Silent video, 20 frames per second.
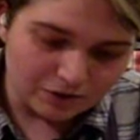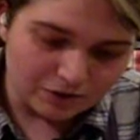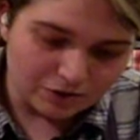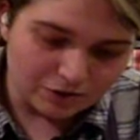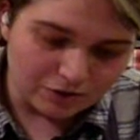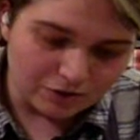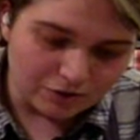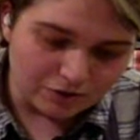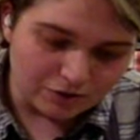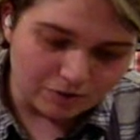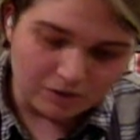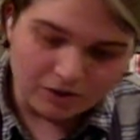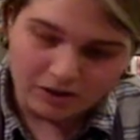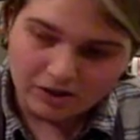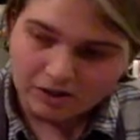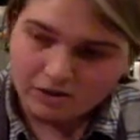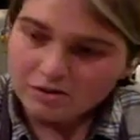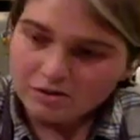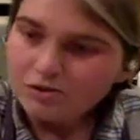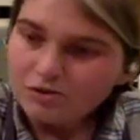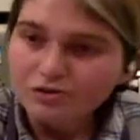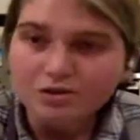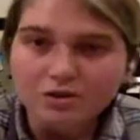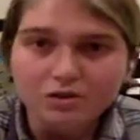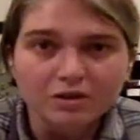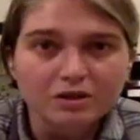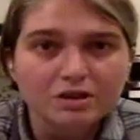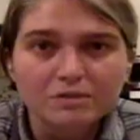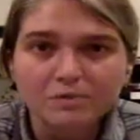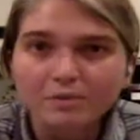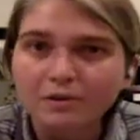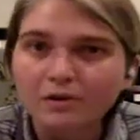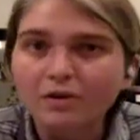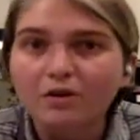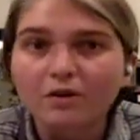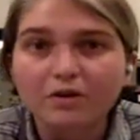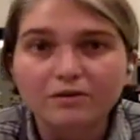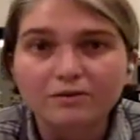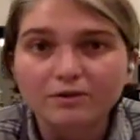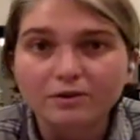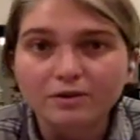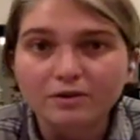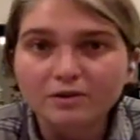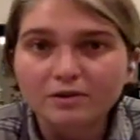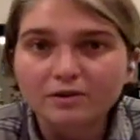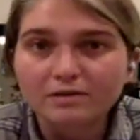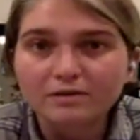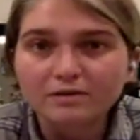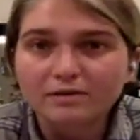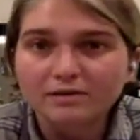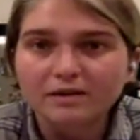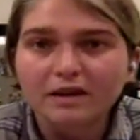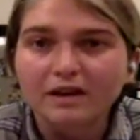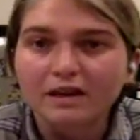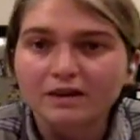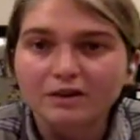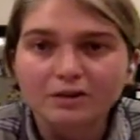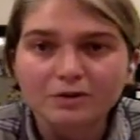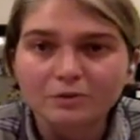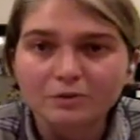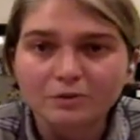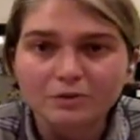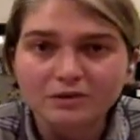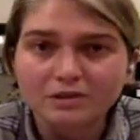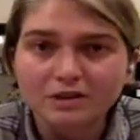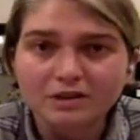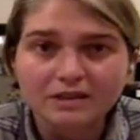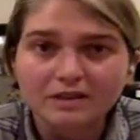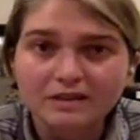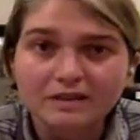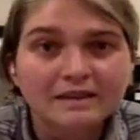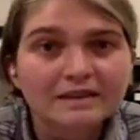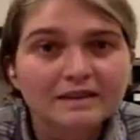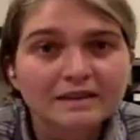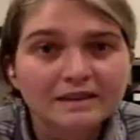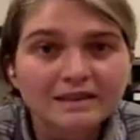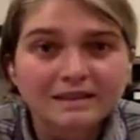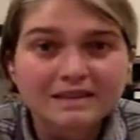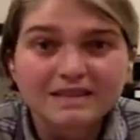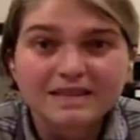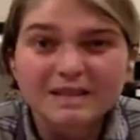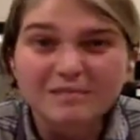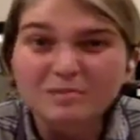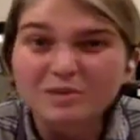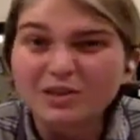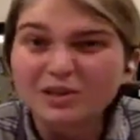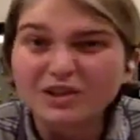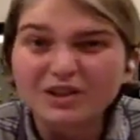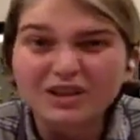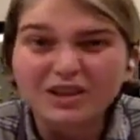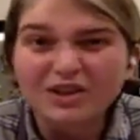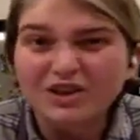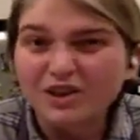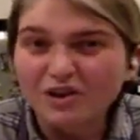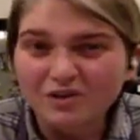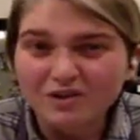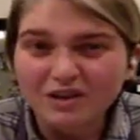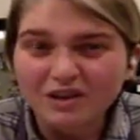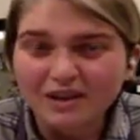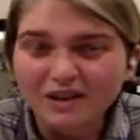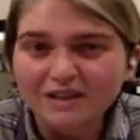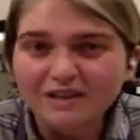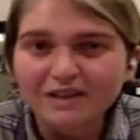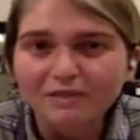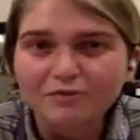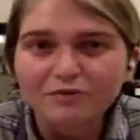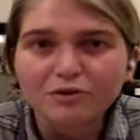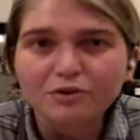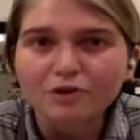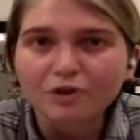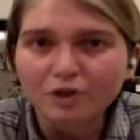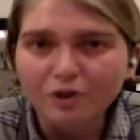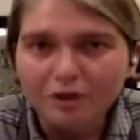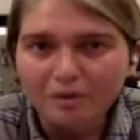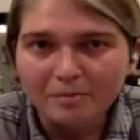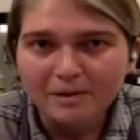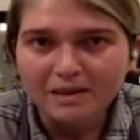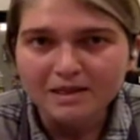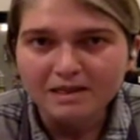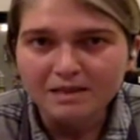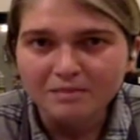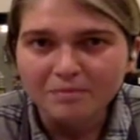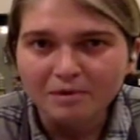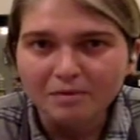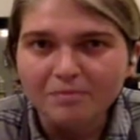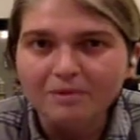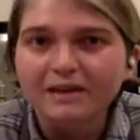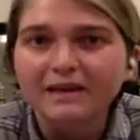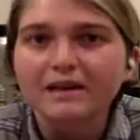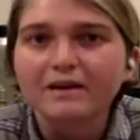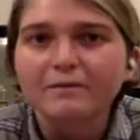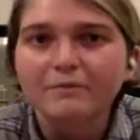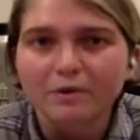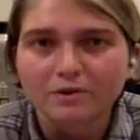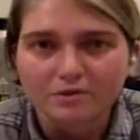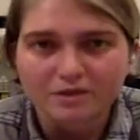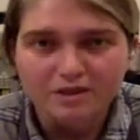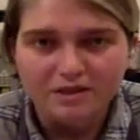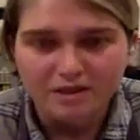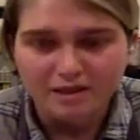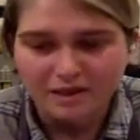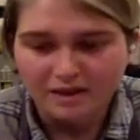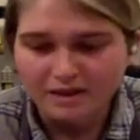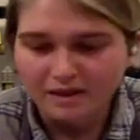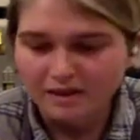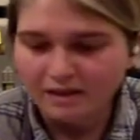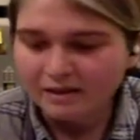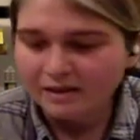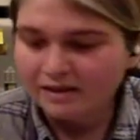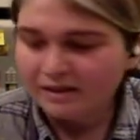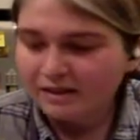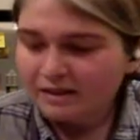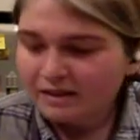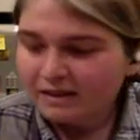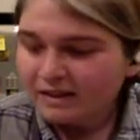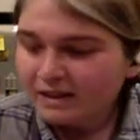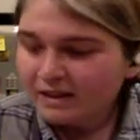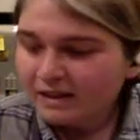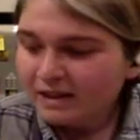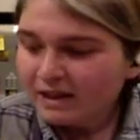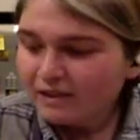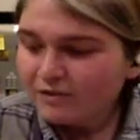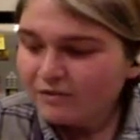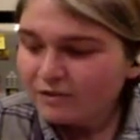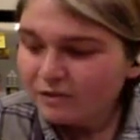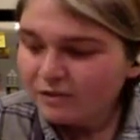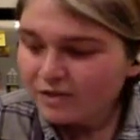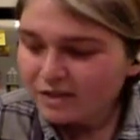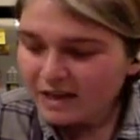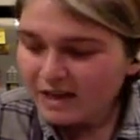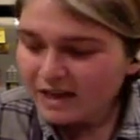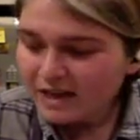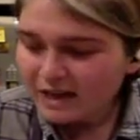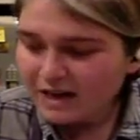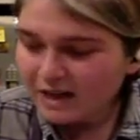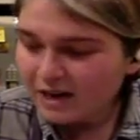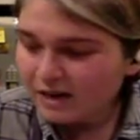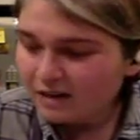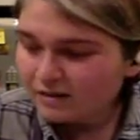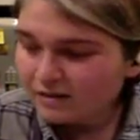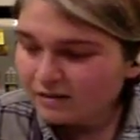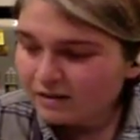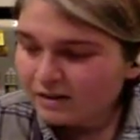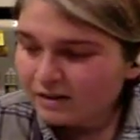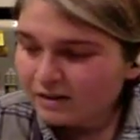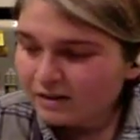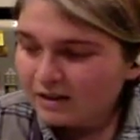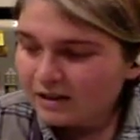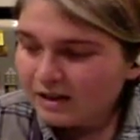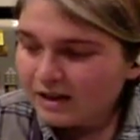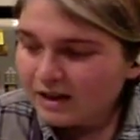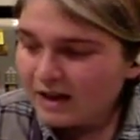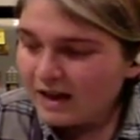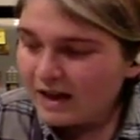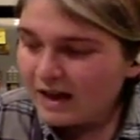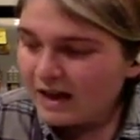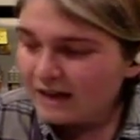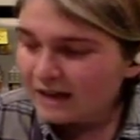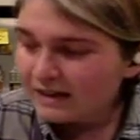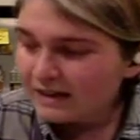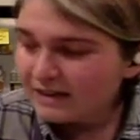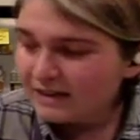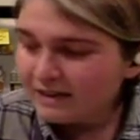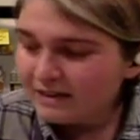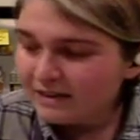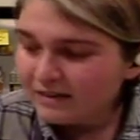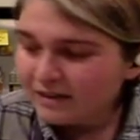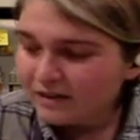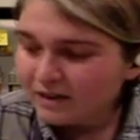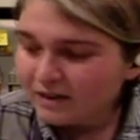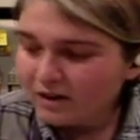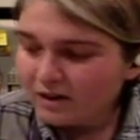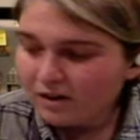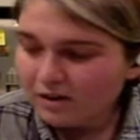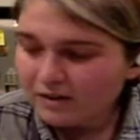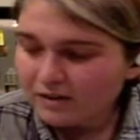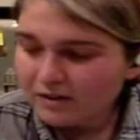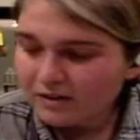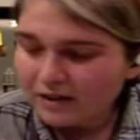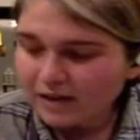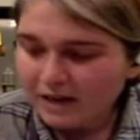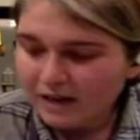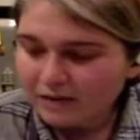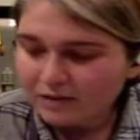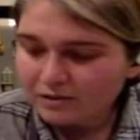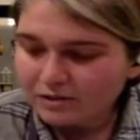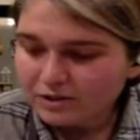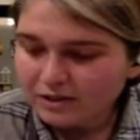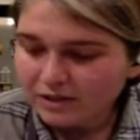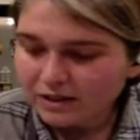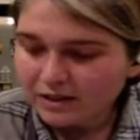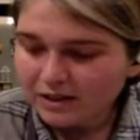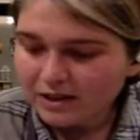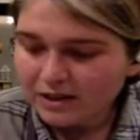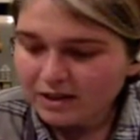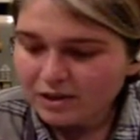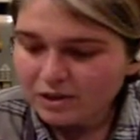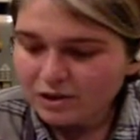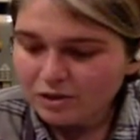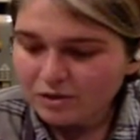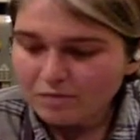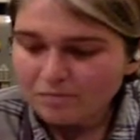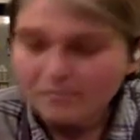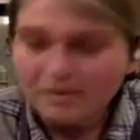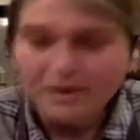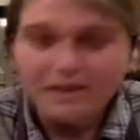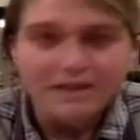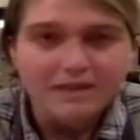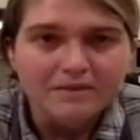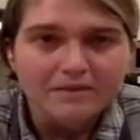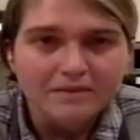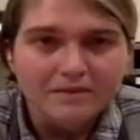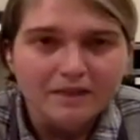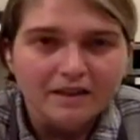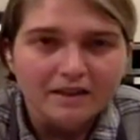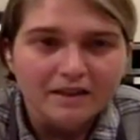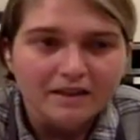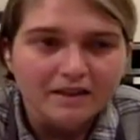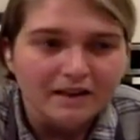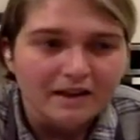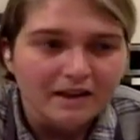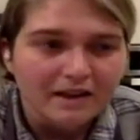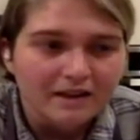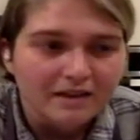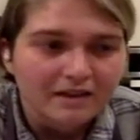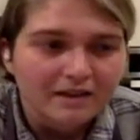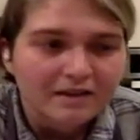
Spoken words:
also, what else? You don't need to put olive oil in your water. It's absolutely no need. If you cook your pasta properly, it won't stick. If you take it out and leave it on the counter and don't mix it with anything,